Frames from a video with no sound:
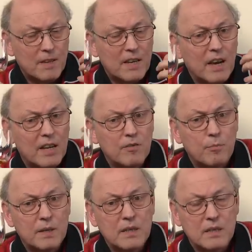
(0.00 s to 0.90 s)
a kind
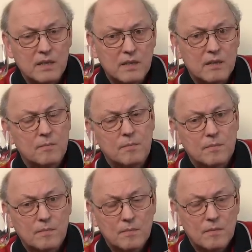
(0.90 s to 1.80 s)
of bitterness
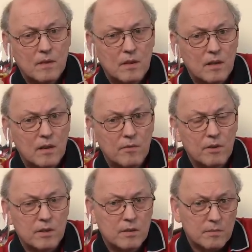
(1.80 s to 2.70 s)

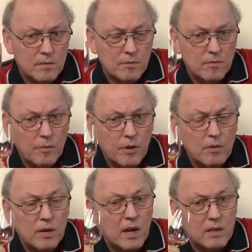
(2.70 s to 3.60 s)
delivered from the
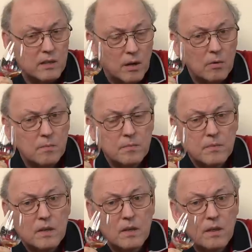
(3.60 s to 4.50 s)
oak cast. No,
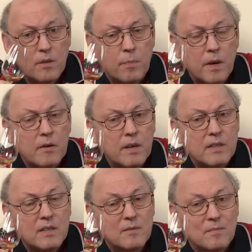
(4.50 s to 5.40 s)
the
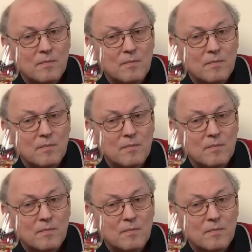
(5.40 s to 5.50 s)
period